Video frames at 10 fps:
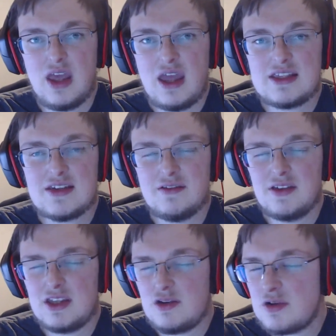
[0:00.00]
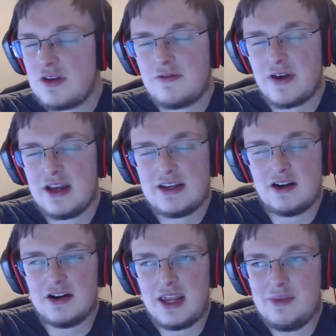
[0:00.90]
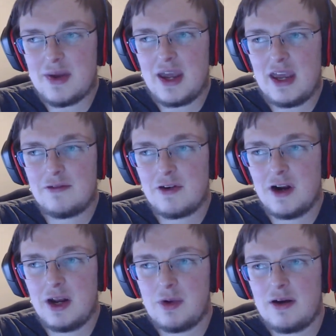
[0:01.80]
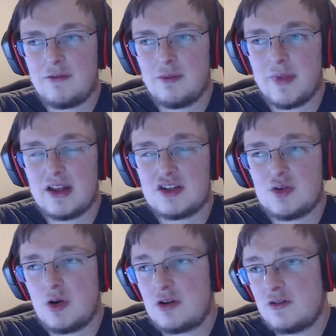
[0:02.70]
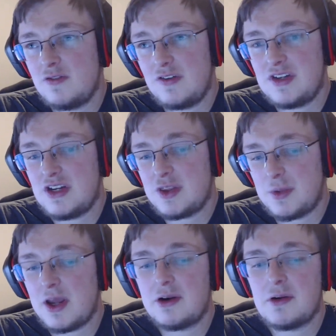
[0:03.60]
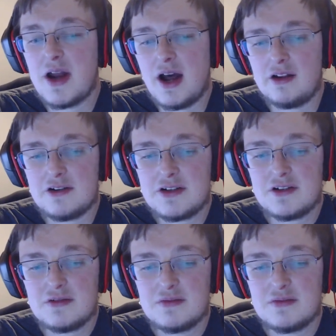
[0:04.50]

it's a, you can find it on eBay for anywhere from about two hundred fifty dollars to three hundred dollars.